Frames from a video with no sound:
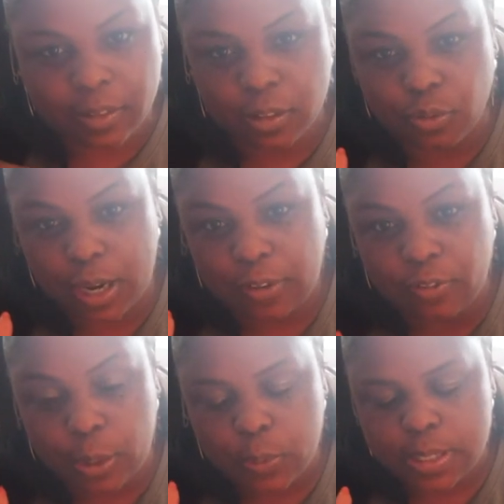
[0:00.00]
the right
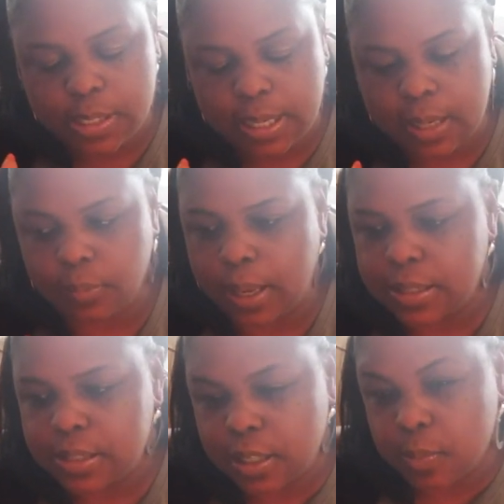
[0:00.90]
frequency
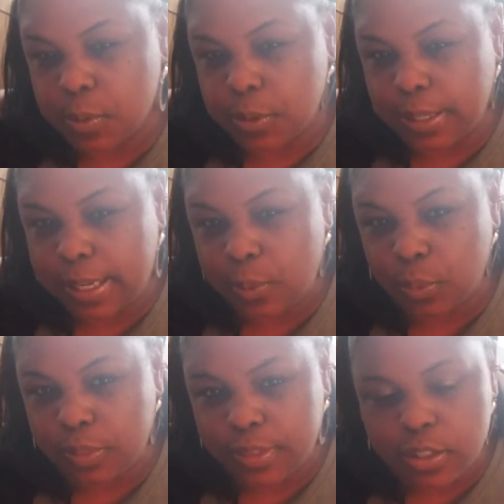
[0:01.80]
and to communicate
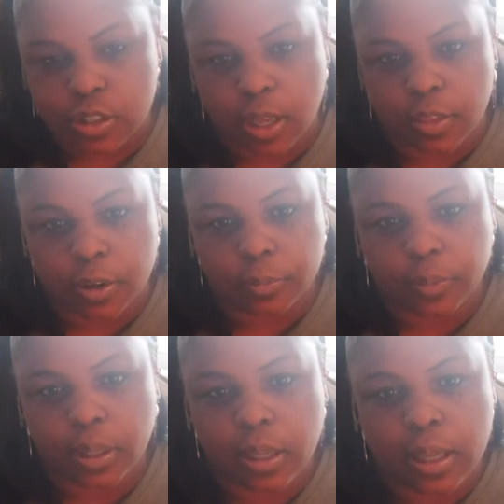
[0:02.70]
with each other,
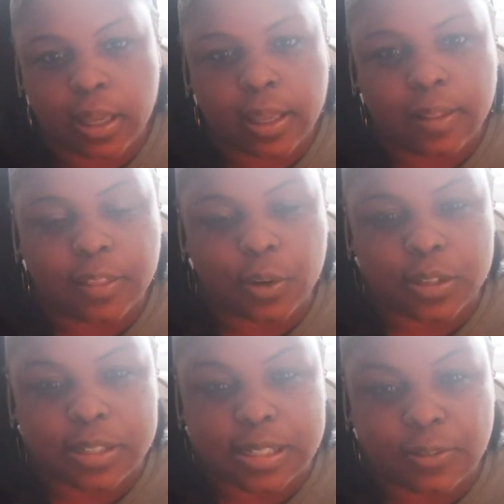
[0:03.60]
there are
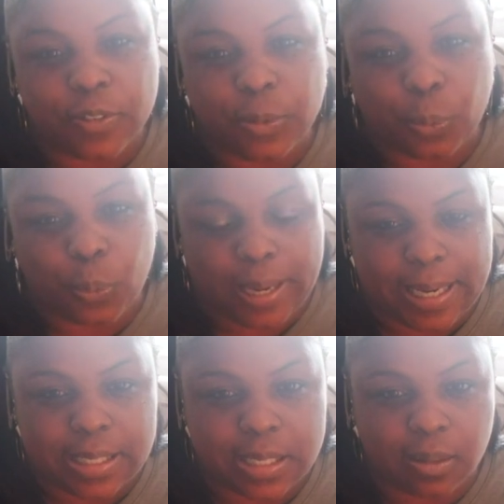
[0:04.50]
different
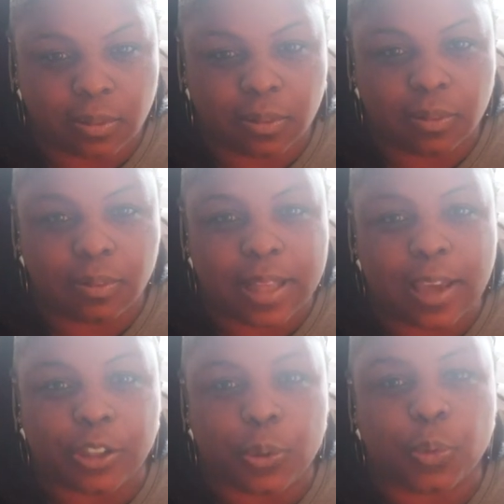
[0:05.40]
ways
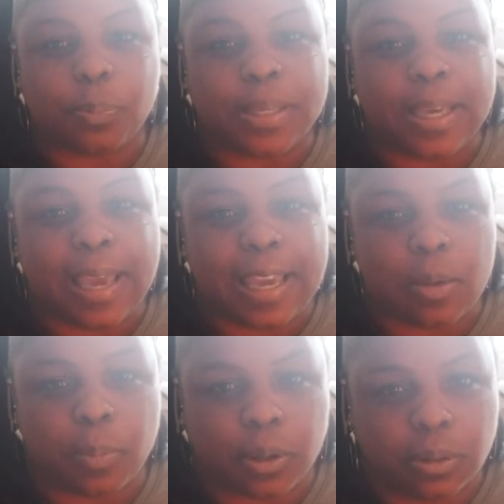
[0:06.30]
that you will be
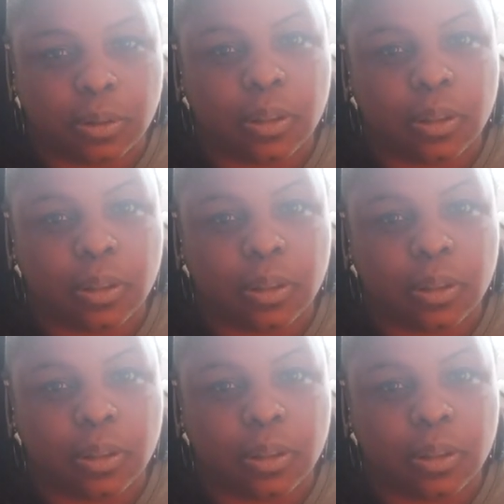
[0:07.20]
able